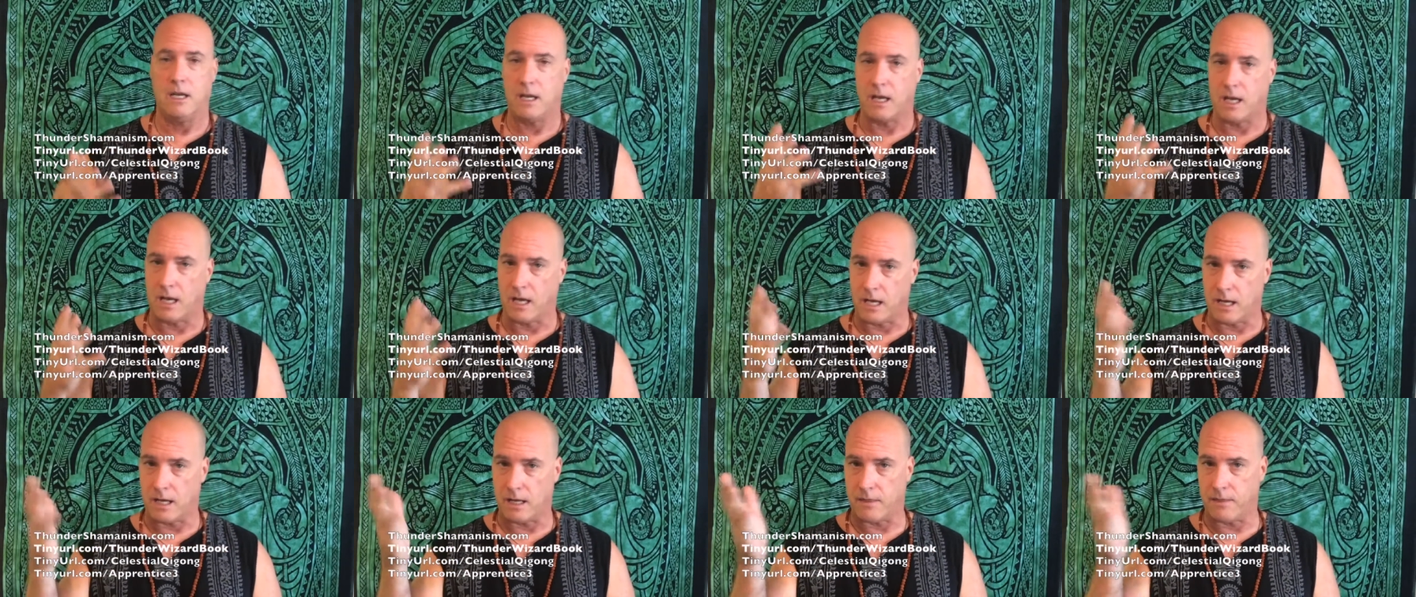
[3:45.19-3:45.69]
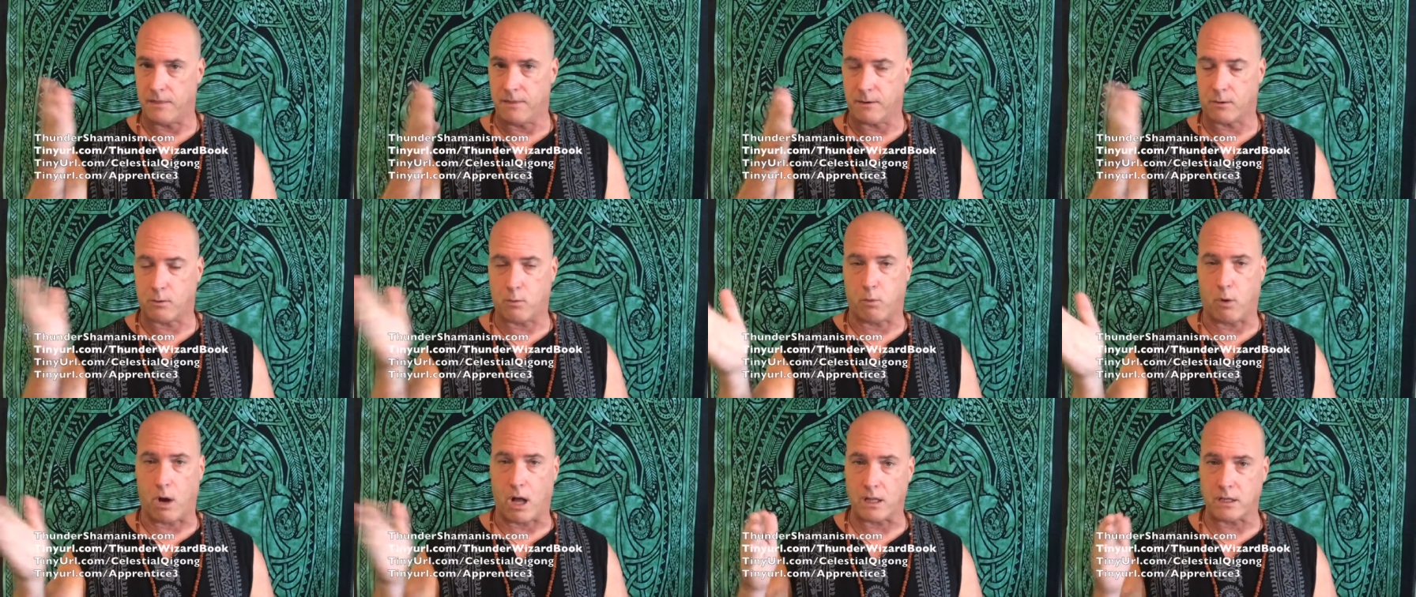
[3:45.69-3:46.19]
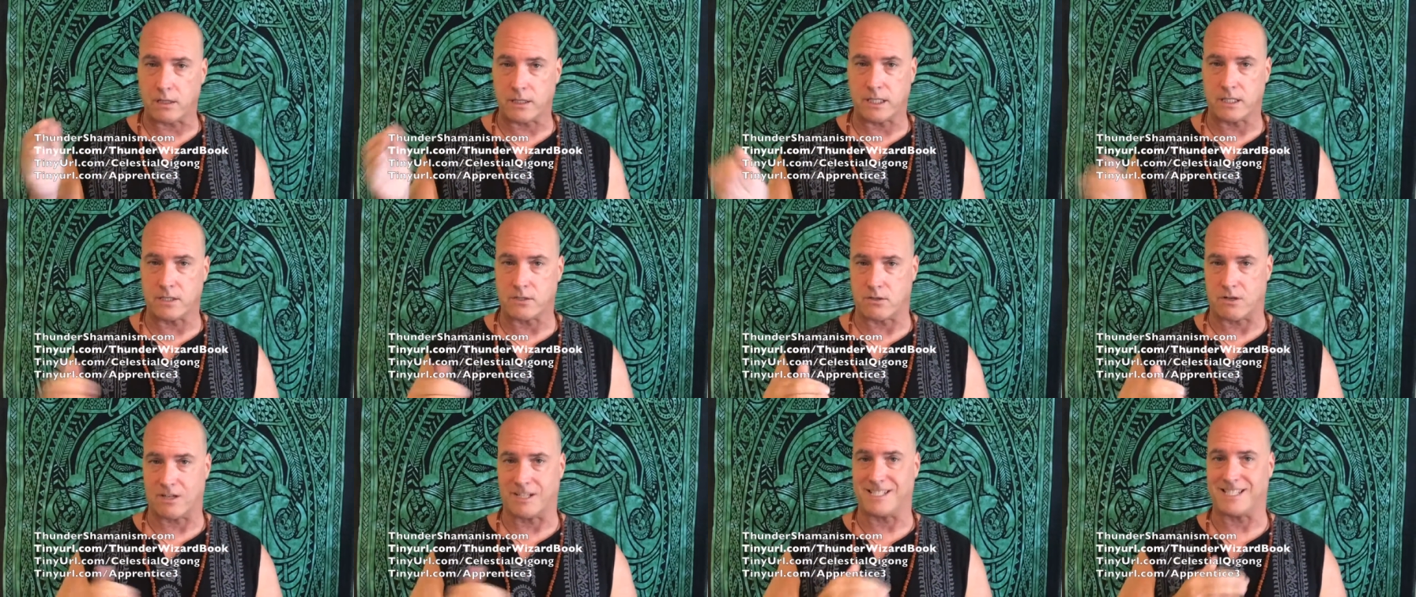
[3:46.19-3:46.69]
the
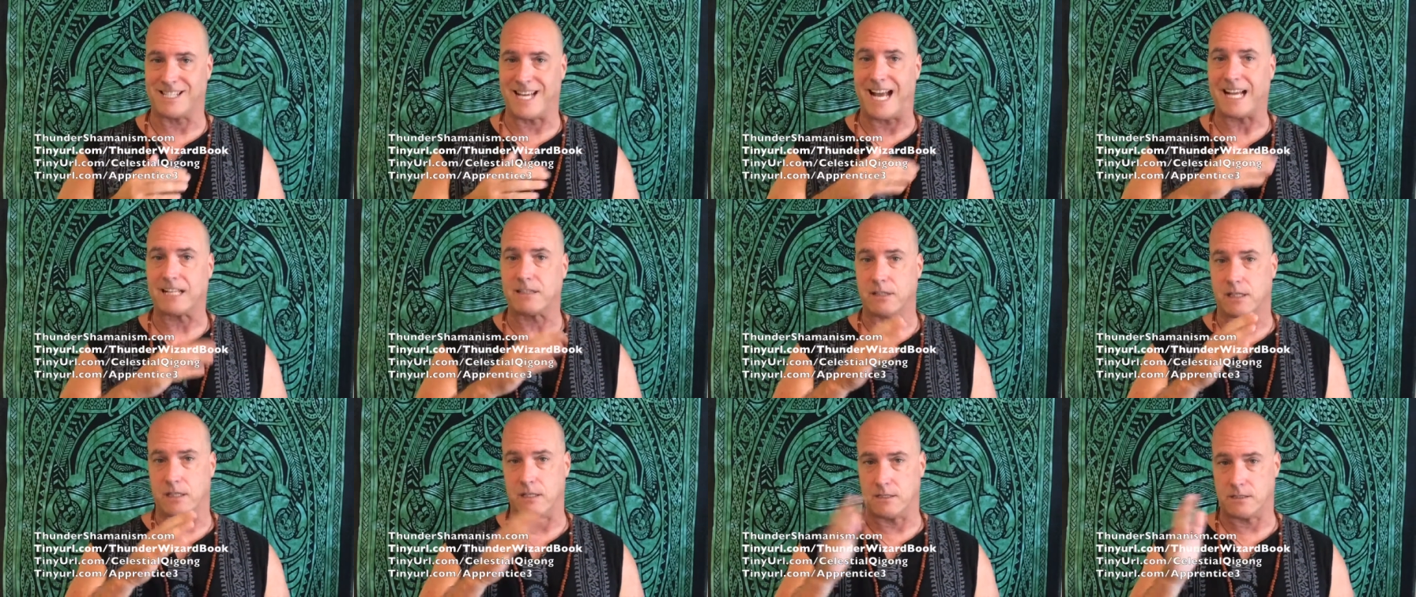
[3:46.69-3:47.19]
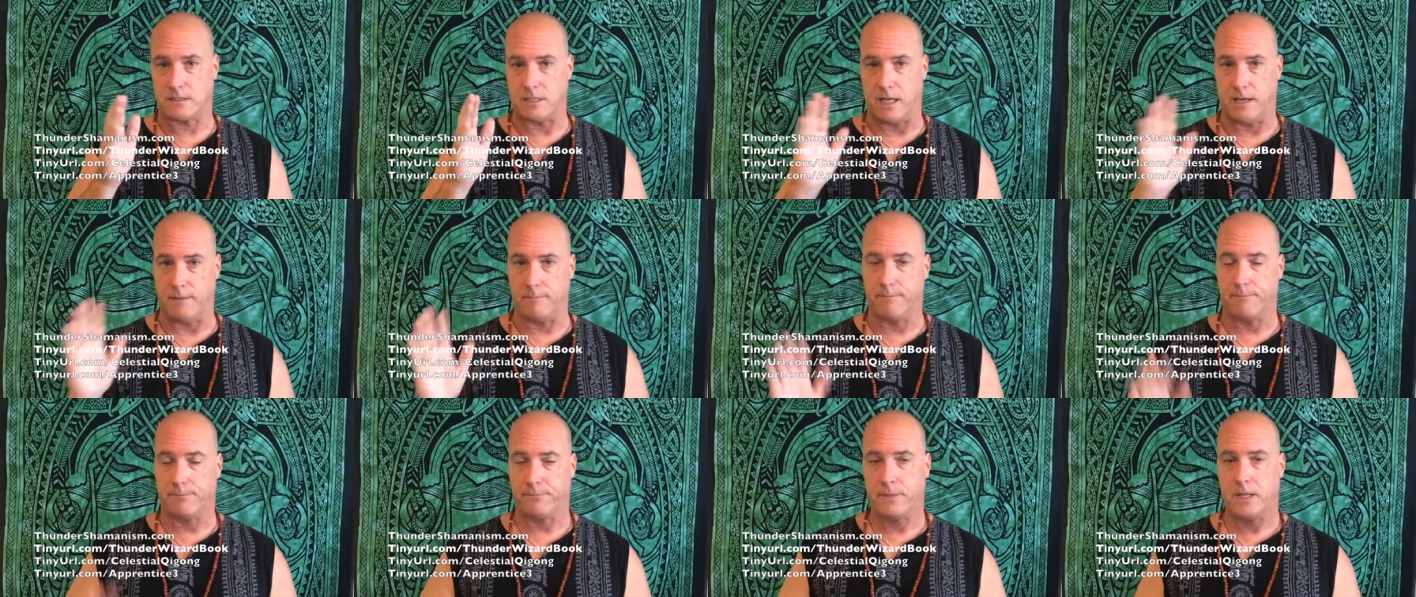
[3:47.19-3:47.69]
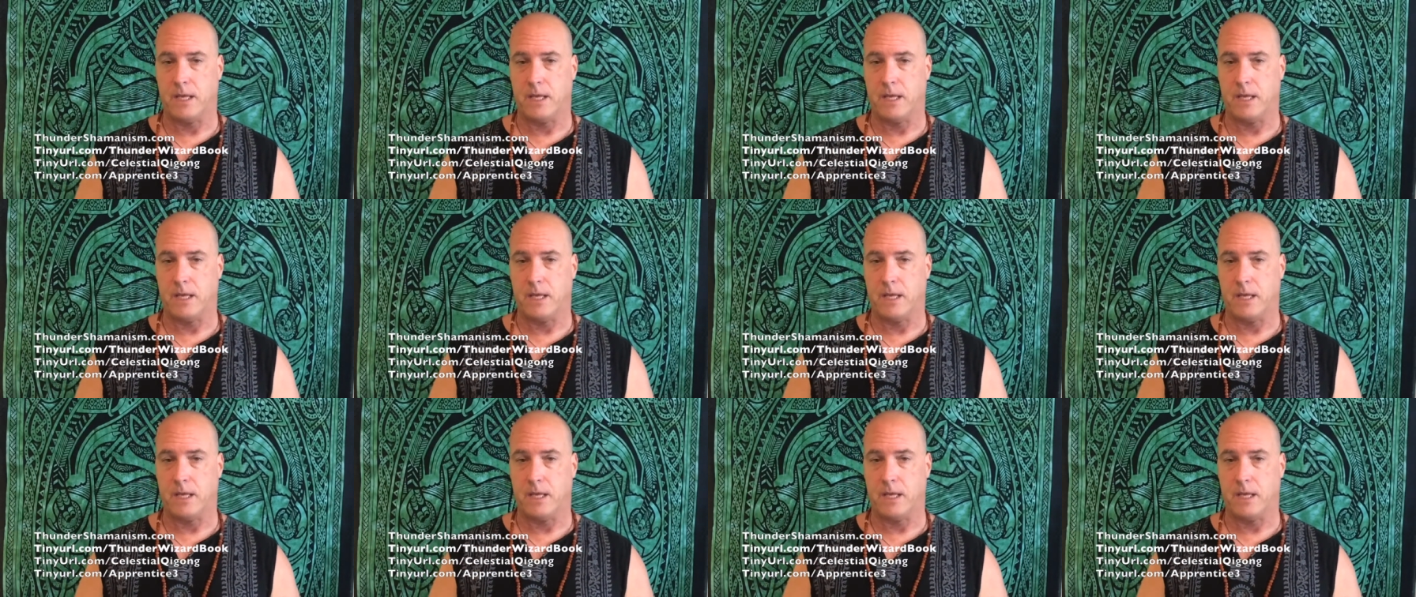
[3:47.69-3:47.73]
qualities are exactly the same.